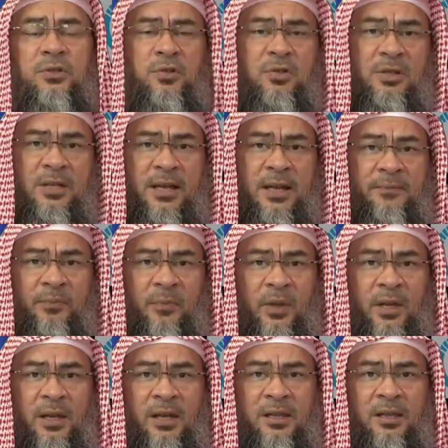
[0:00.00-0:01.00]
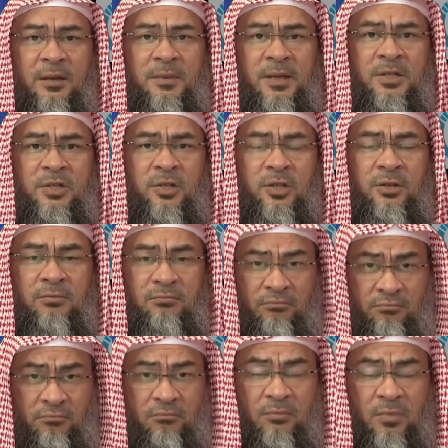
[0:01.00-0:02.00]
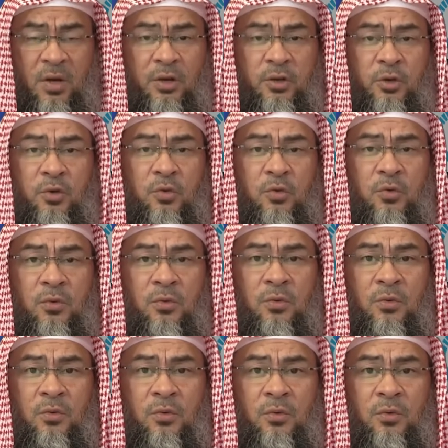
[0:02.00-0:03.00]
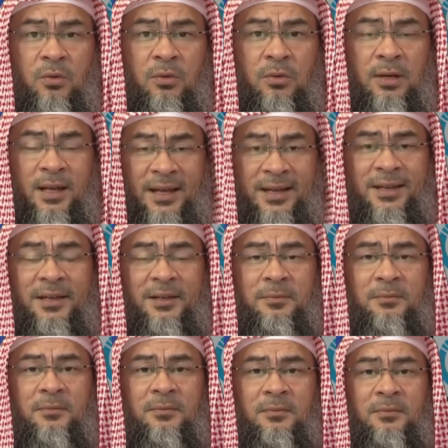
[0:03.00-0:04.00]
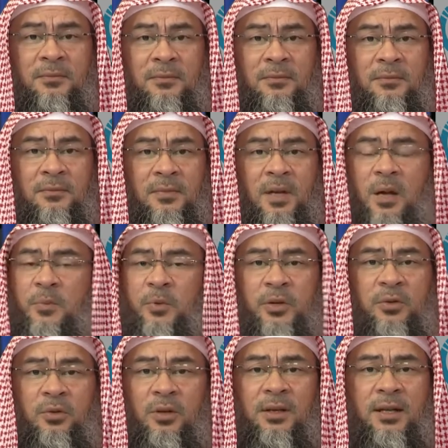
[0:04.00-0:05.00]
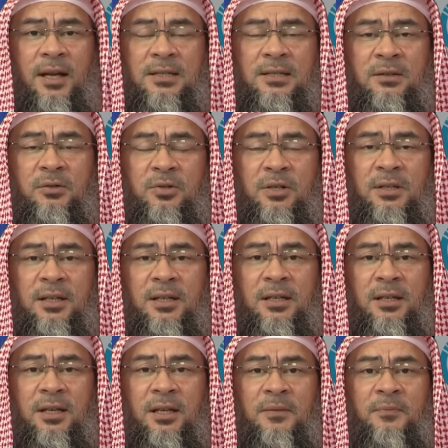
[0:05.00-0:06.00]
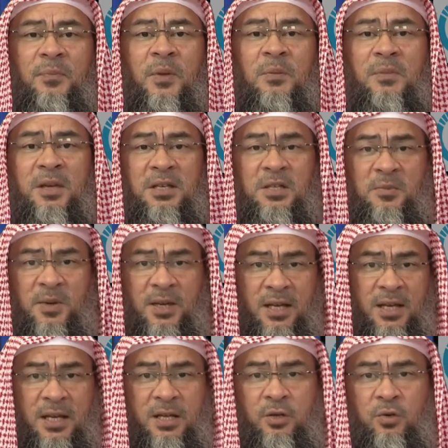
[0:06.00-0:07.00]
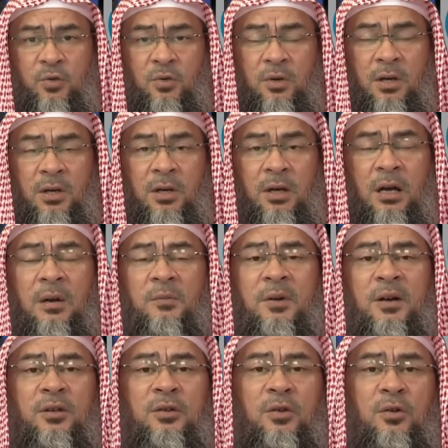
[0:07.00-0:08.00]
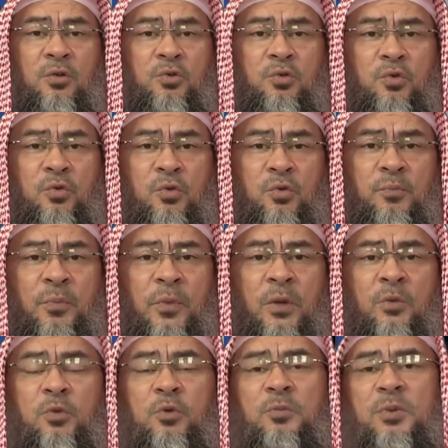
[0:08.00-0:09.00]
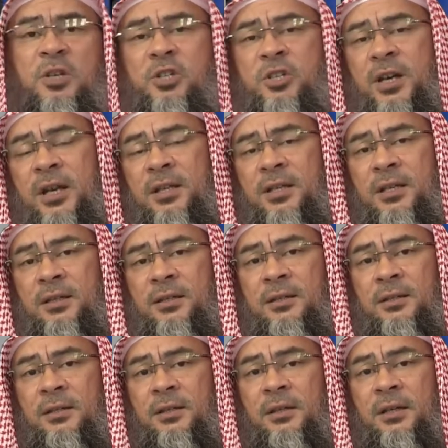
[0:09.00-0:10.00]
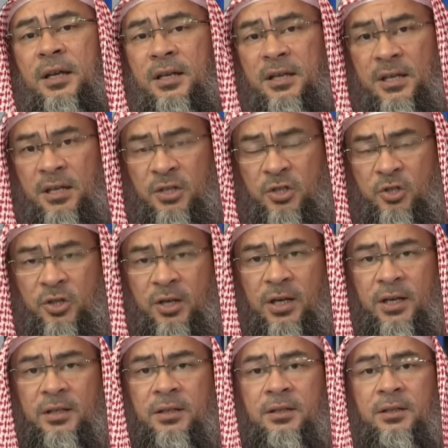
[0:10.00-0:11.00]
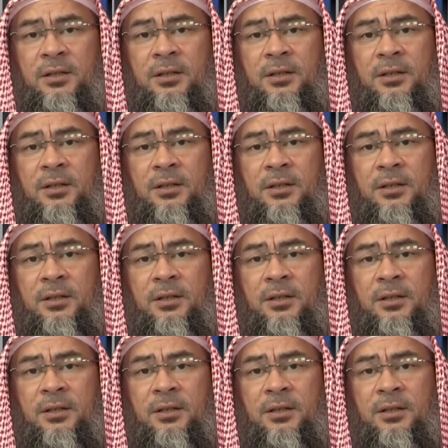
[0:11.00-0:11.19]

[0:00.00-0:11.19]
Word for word: to say in the masjid, Are you like him? I pray to Allah Azza wa Jal that He makes me and you among those who would be shaded in His shade